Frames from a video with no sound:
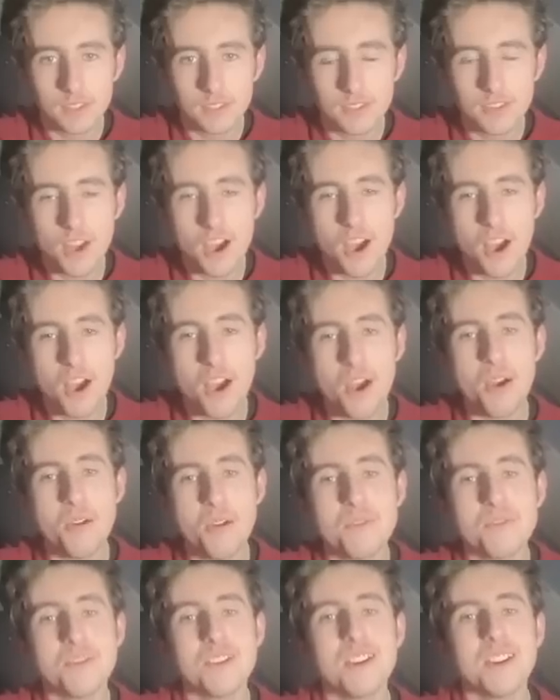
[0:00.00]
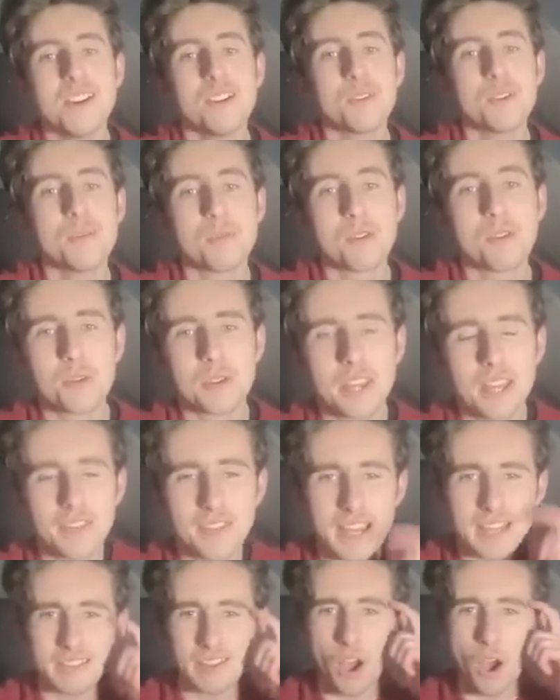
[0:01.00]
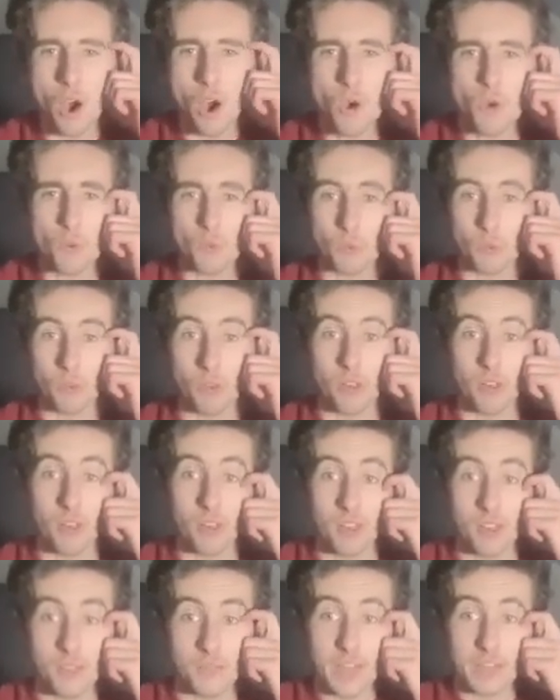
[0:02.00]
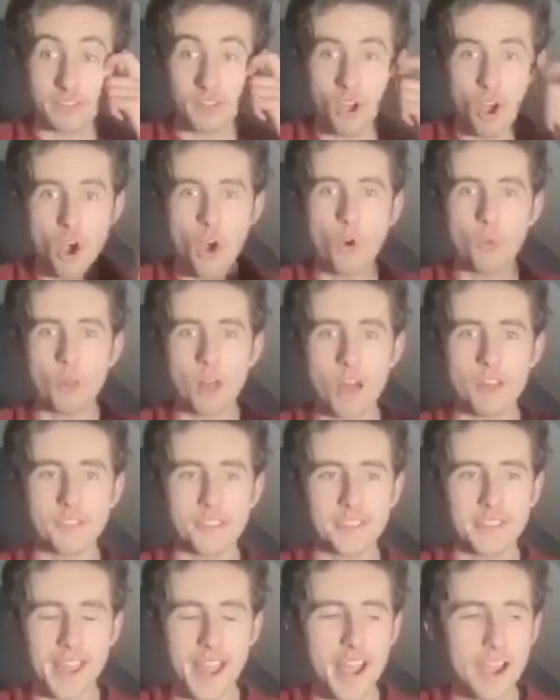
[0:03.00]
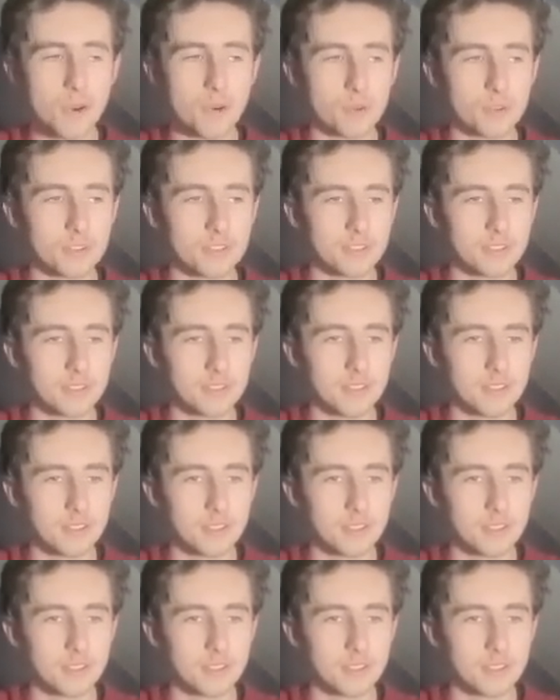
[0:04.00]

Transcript: No, we broke it. There's a hole. There's a hole under the house.